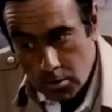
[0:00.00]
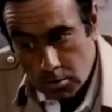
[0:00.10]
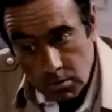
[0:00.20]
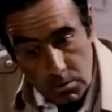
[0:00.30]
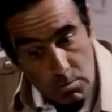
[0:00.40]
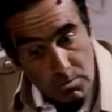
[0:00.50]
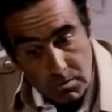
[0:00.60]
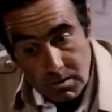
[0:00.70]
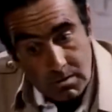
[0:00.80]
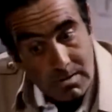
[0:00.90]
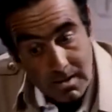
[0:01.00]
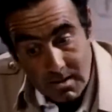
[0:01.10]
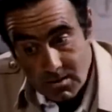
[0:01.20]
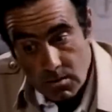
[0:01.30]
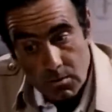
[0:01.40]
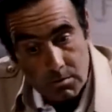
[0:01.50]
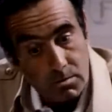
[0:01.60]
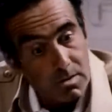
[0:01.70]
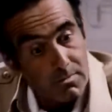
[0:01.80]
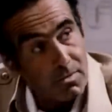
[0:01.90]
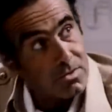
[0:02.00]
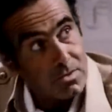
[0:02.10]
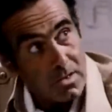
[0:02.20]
information to tell you more about the